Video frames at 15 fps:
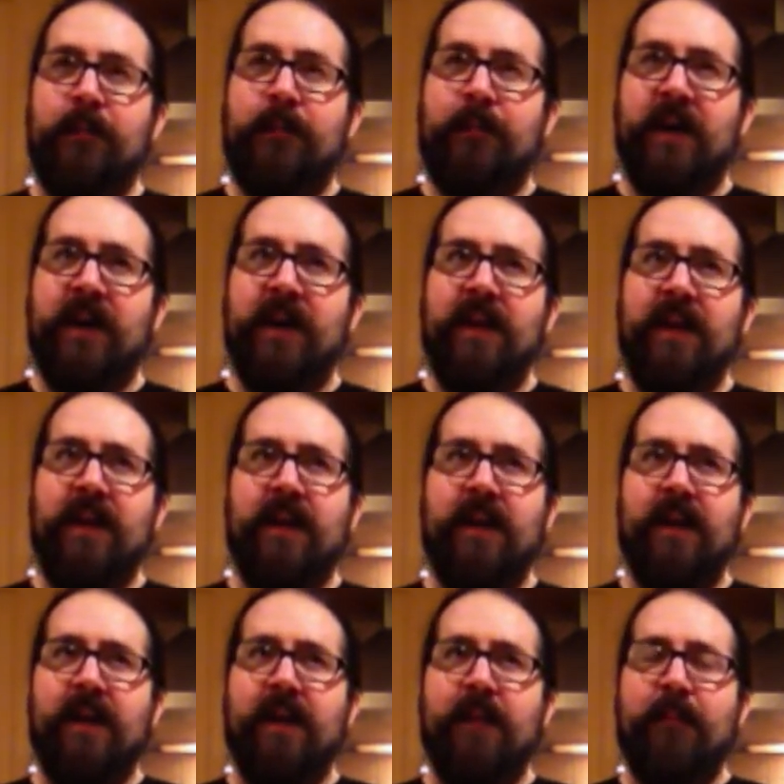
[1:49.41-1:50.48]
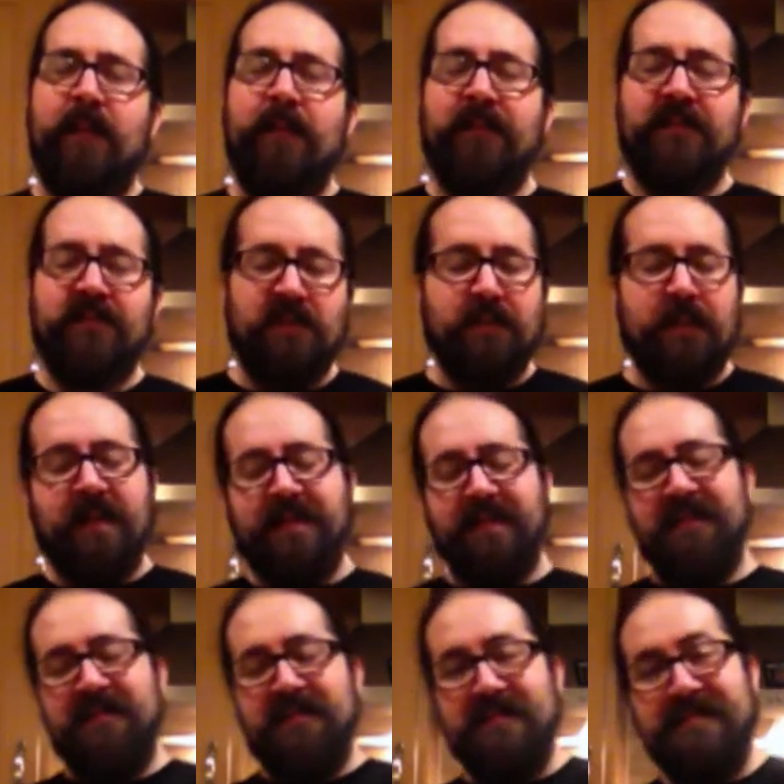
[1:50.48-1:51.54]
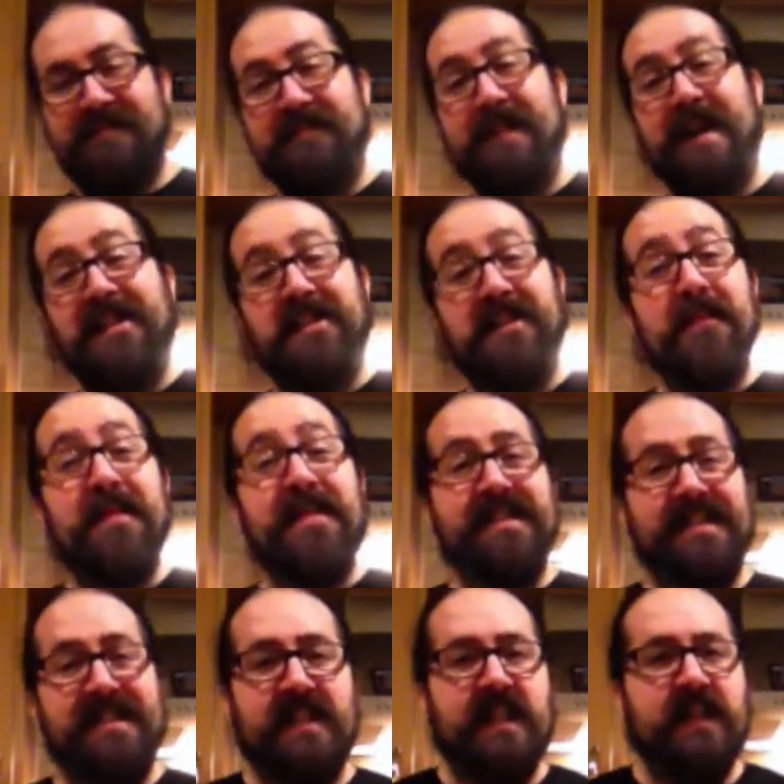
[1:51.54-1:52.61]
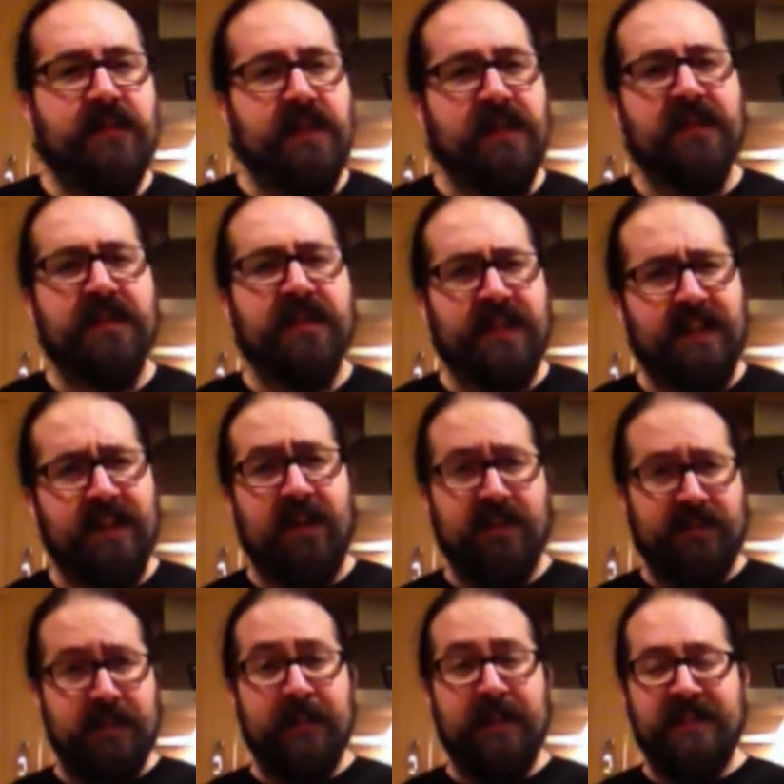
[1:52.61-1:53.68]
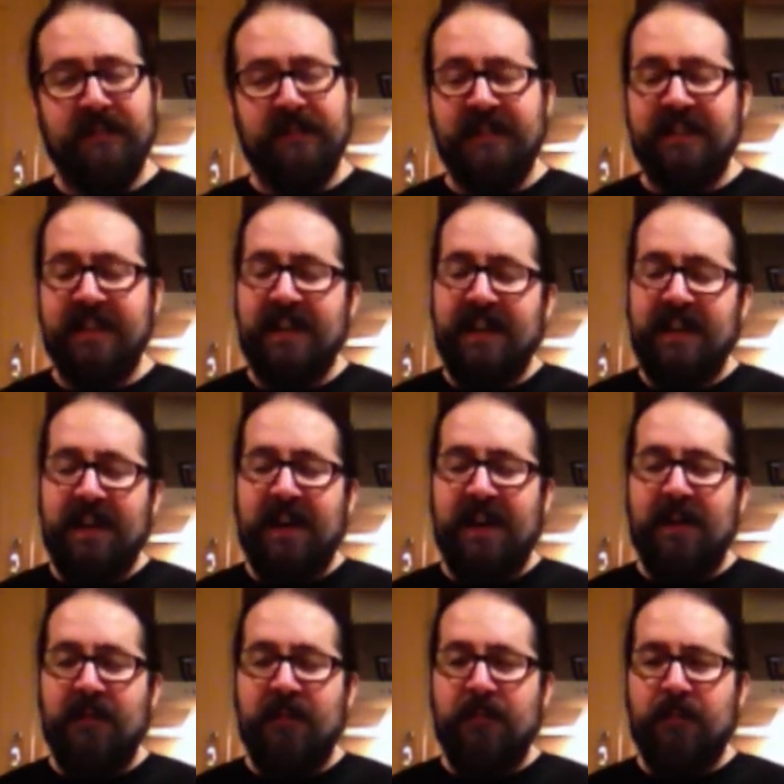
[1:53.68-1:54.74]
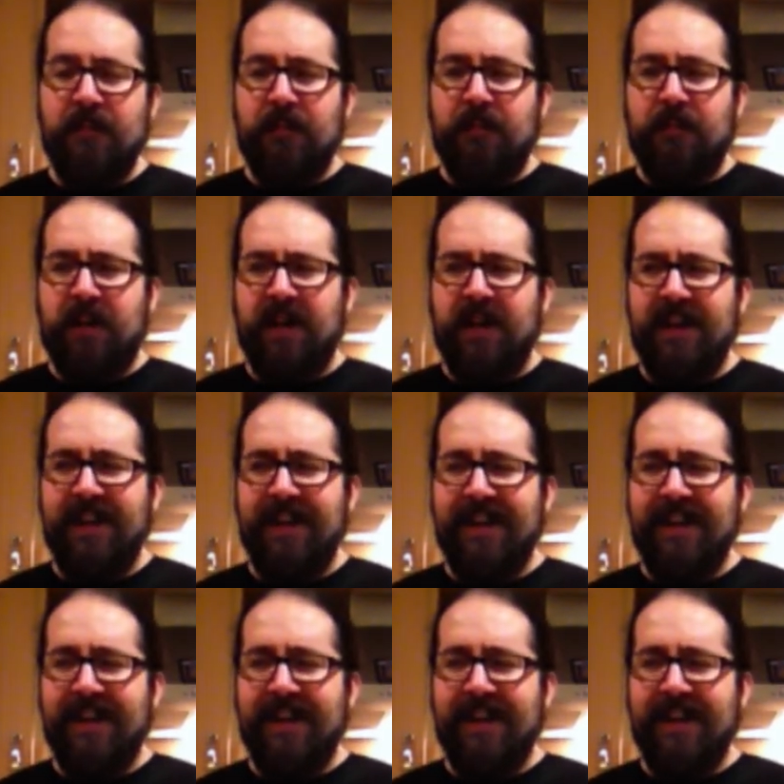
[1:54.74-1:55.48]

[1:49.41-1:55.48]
But people talk about different measurements. Steve used the otter measurement. But